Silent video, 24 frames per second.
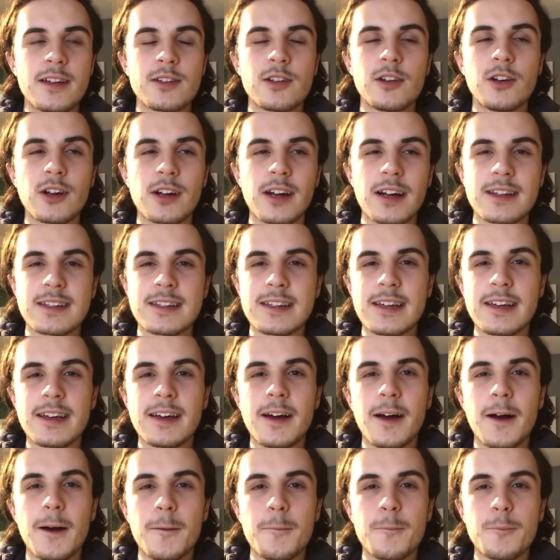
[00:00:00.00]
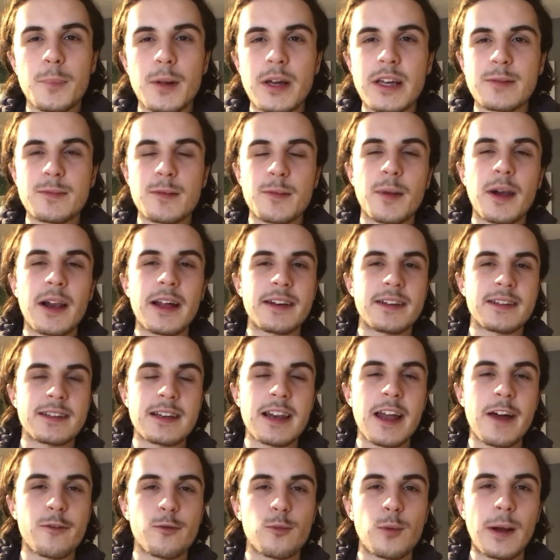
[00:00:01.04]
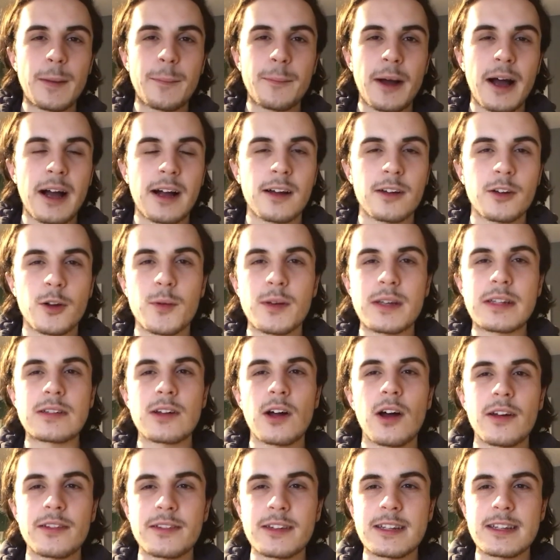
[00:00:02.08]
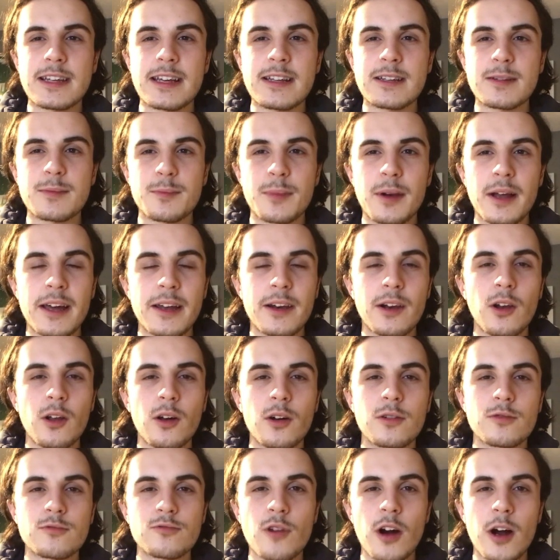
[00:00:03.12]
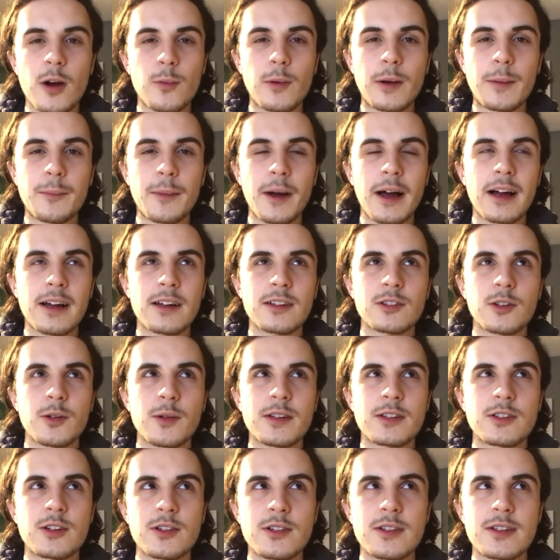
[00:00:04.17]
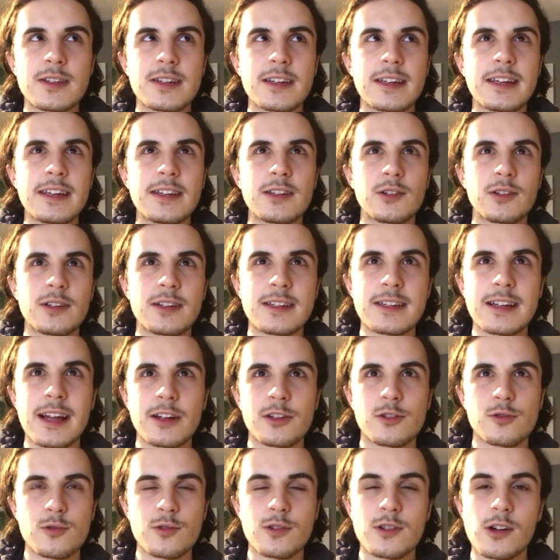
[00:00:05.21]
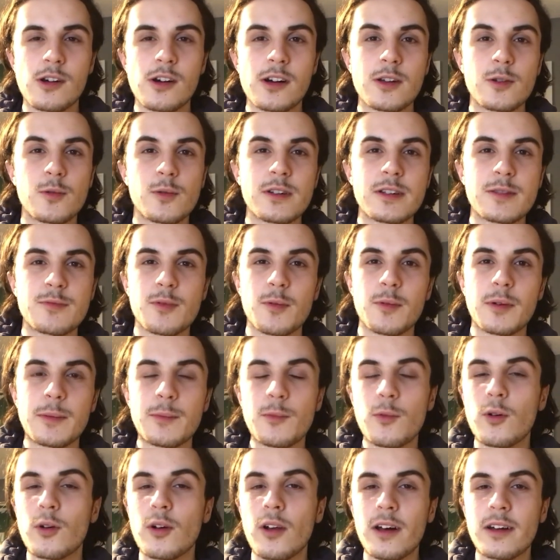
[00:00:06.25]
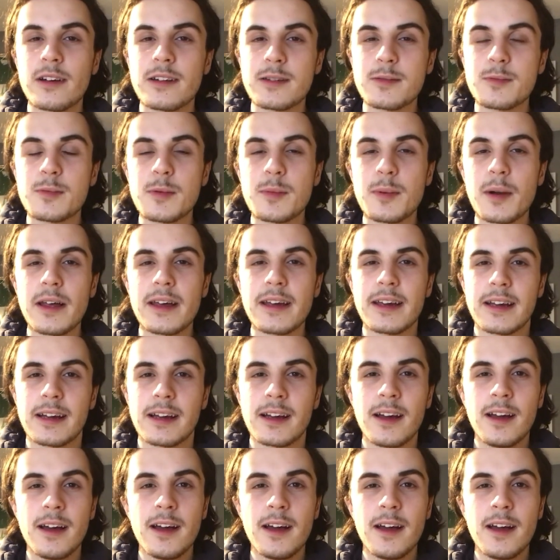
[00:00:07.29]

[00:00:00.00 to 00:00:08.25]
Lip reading: look at it, but he's been playing as a left wing back. I know he started the season playing a lot at right wing back, so it's good to see he's on his natural side where he's probably more likely to be playing